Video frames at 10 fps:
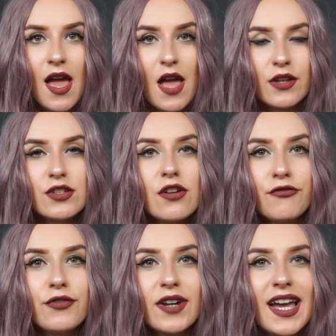And don't
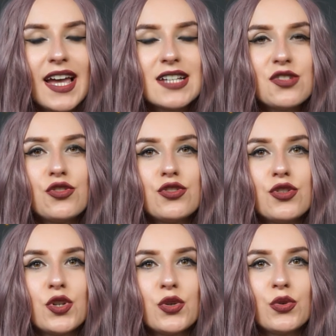forget
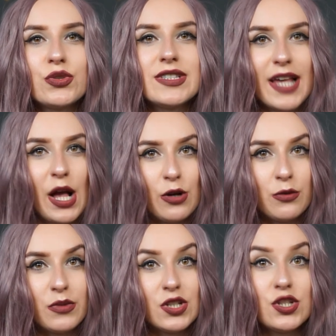to tell
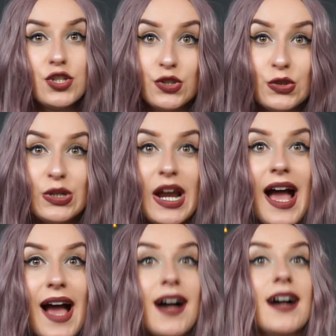me should
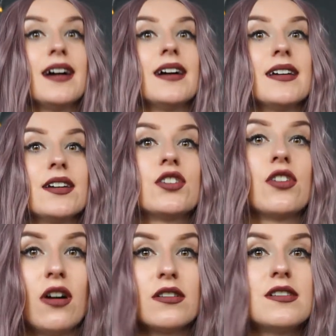I
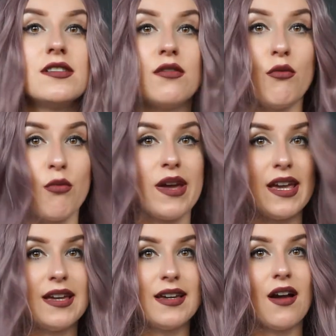cut the wig
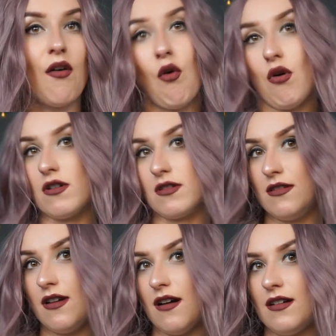or
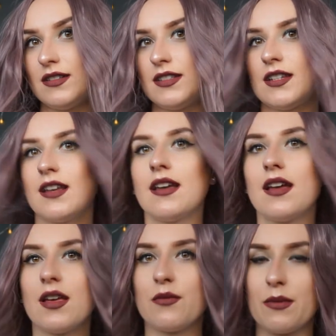not.
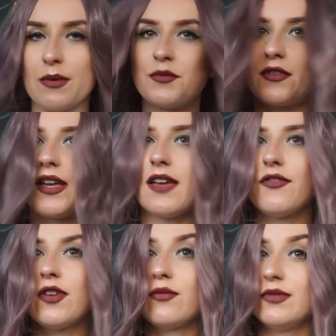Remember,
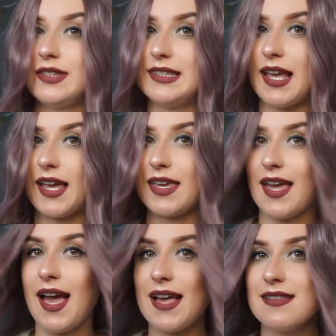if you would say
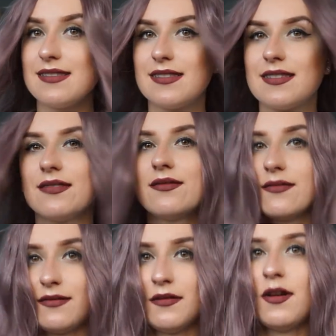yes,
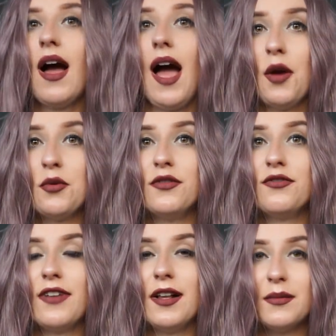I will
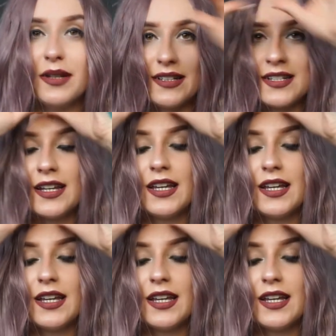film it.